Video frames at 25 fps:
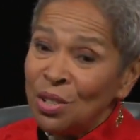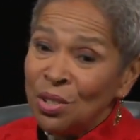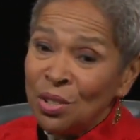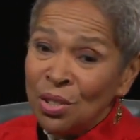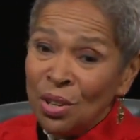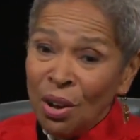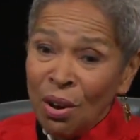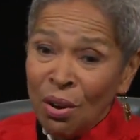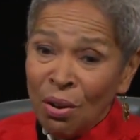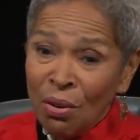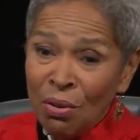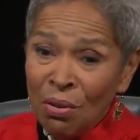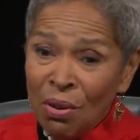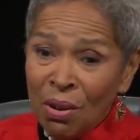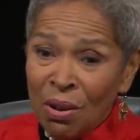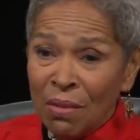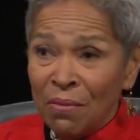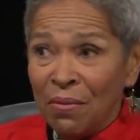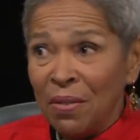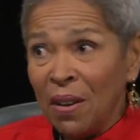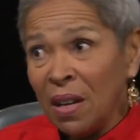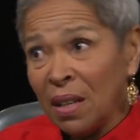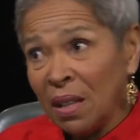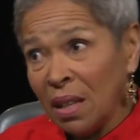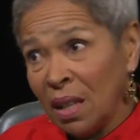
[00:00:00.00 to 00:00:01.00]
So
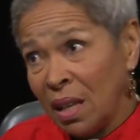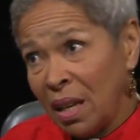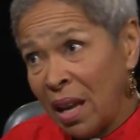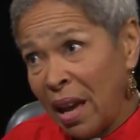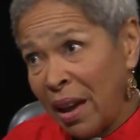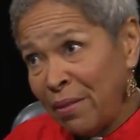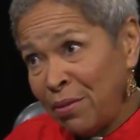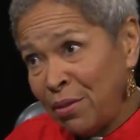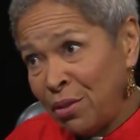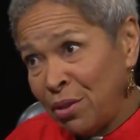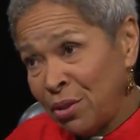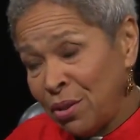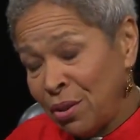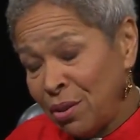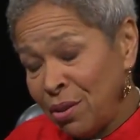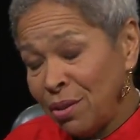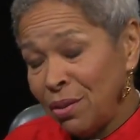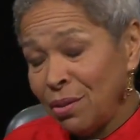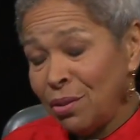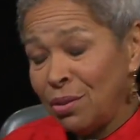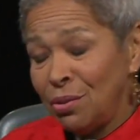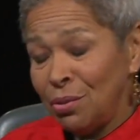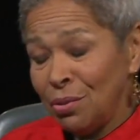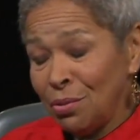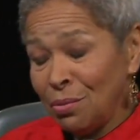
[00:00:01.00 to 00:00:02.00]
finally, after
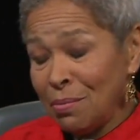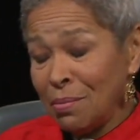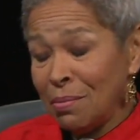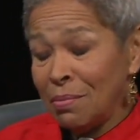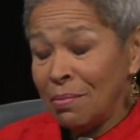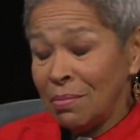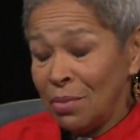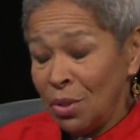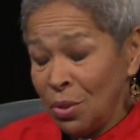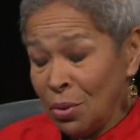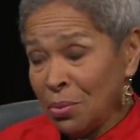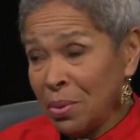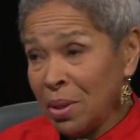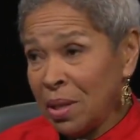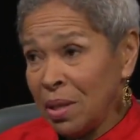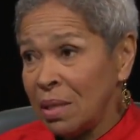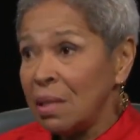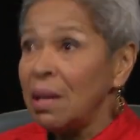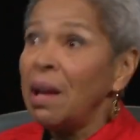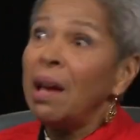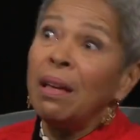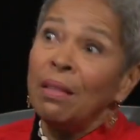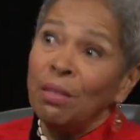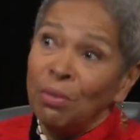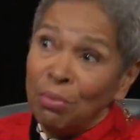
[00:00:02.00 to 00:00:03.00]
two, two
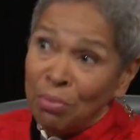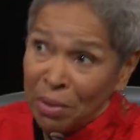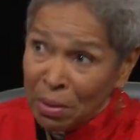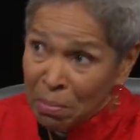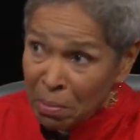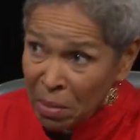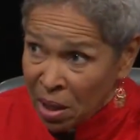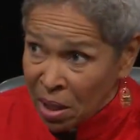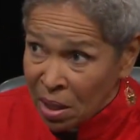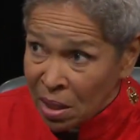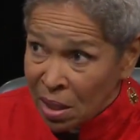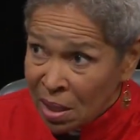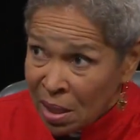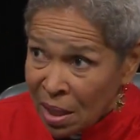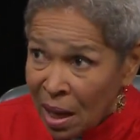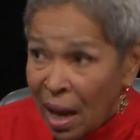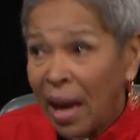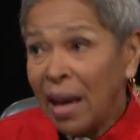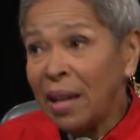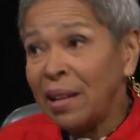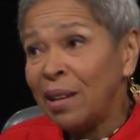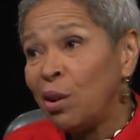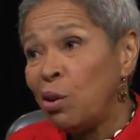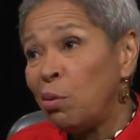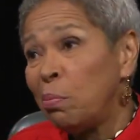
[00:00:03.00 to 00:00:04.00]
weeks and three months, I
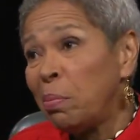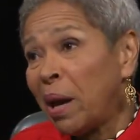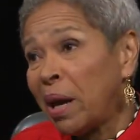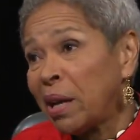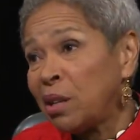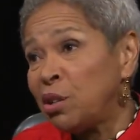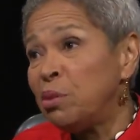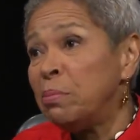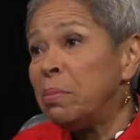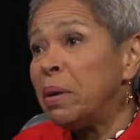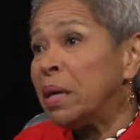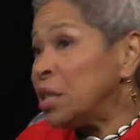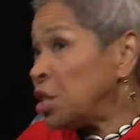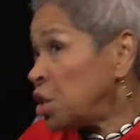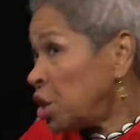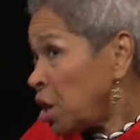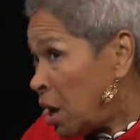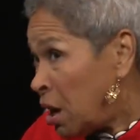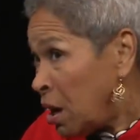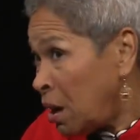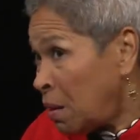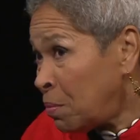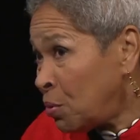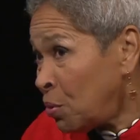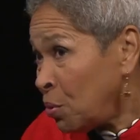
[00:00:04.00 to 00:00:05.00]
had to go back to my
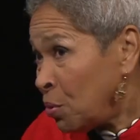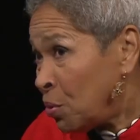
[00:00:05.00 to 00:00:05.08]
job.